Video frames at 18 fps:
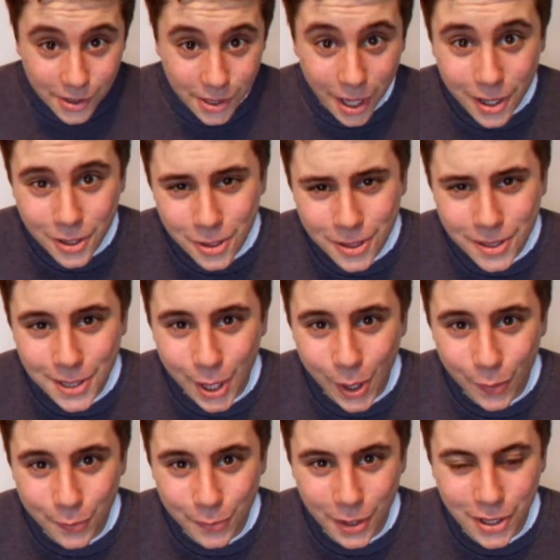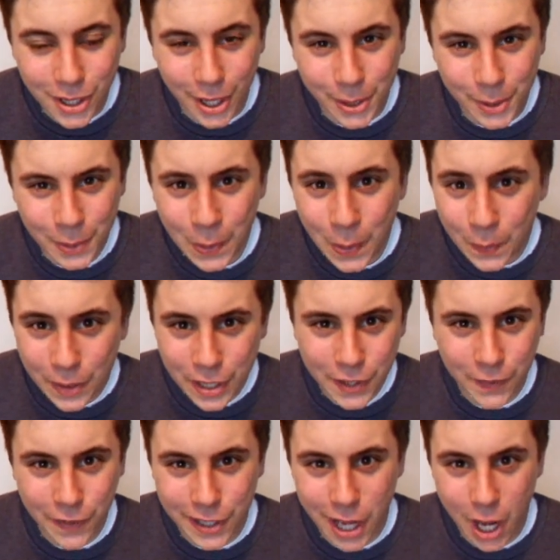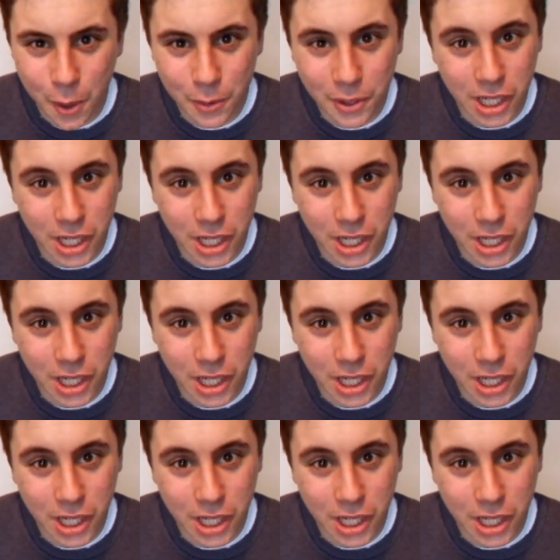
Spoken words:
So as you can tell from the title, this video